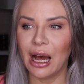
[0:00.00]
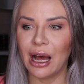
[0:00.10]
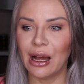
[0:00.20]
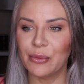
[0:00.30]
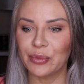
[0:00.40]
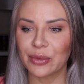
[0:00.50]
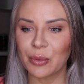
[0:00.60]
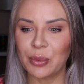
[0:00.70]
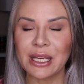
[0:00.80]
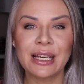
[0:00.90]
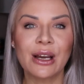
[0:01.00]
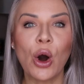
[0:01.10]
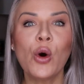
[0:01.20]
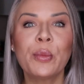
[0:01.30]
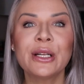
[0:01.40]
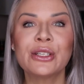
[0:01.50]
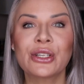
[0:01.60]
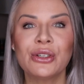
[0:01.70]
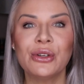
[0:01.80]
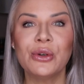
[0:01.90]
um, being open
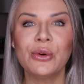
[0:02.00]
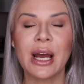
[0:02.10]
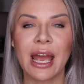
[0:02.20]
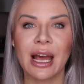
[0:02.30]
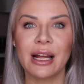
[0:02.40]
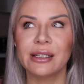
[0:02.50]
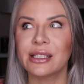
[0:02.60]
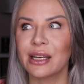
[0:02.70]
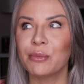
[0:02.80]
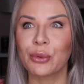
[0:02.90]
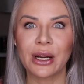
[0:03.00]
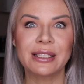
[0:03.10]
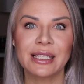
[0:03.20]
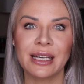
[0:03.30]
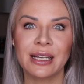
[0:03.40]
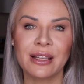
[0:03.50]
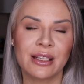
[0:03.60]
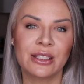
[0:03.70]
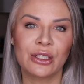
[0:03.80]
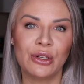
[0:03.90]
to and embracing
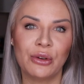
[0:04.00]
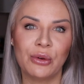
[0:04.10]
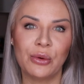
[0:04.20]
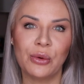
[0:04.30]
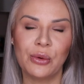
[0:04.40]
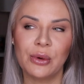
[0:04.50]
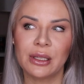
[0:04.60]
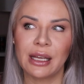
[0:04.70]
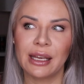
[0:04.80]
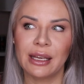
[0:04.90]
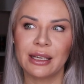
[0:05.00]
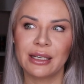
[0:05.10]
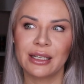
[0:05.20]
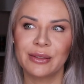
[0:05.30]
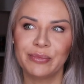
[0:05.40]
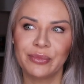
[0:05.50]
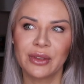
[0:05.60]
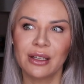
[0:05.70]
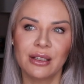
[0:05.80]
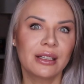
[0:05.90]
this new like
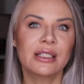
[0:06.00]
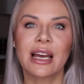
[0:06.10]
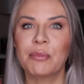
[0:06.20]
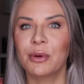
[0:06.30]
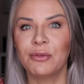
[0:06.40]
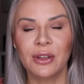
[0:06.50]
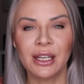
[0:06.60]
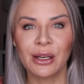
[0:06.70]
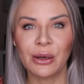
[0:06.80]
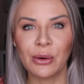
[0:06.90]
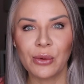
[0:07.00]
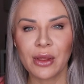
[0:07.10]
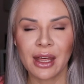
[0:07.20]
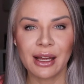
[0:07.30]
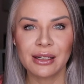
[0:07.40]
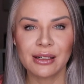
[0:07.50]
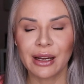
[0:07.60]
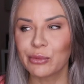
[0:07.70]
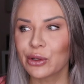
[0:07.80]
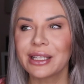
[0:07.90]
type of video that
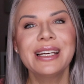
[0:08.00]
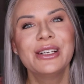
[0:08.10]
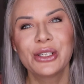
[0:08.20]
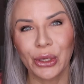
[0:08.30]
I'm really